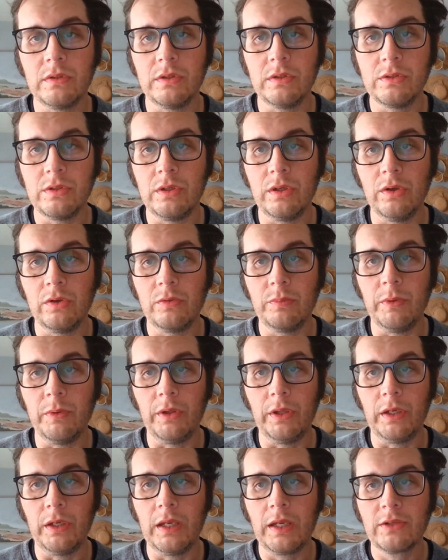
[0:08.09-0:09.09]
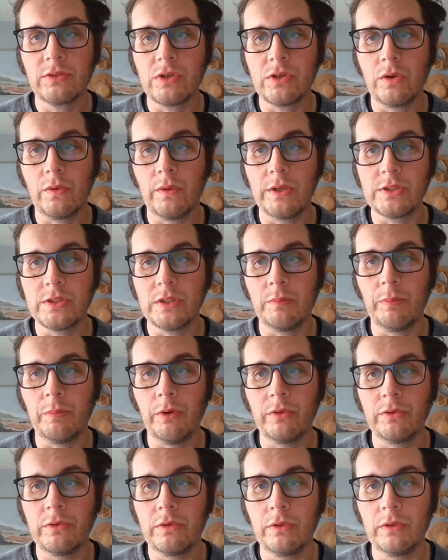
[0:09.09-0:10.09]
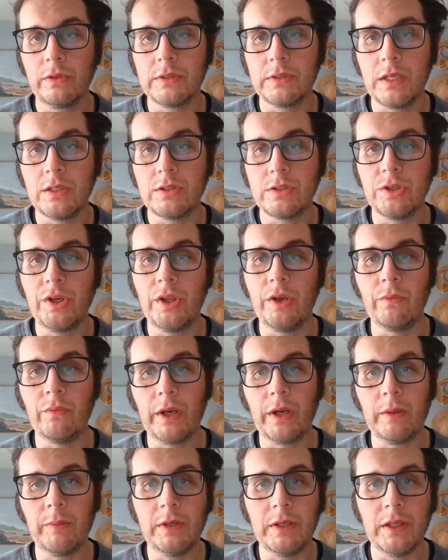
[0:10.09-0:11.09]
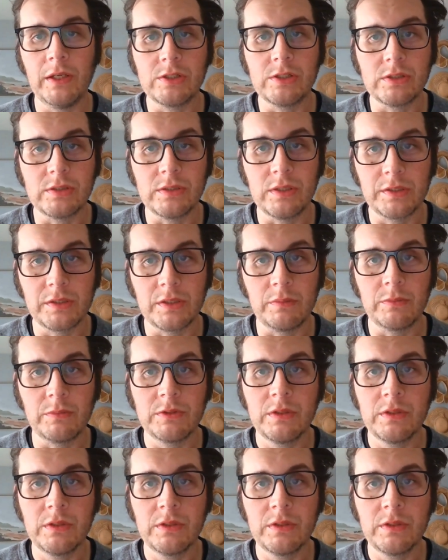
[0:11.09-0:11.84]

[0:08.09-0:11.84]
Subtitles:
and engineers building next-generation personalization and recommendation systems.